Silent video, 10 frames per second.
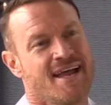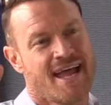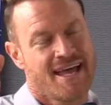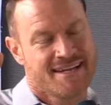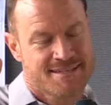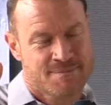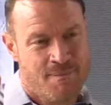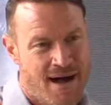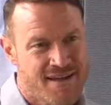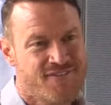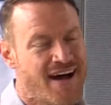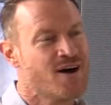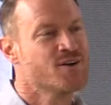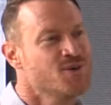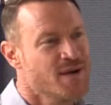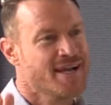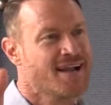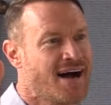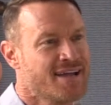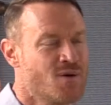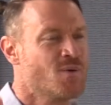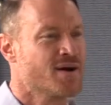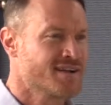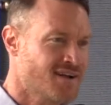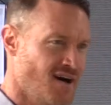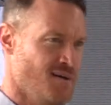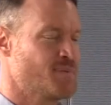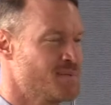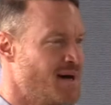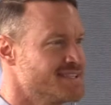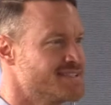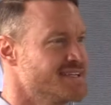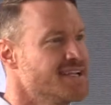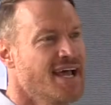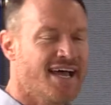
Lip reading: and it's my value, and I don't want to compromise it.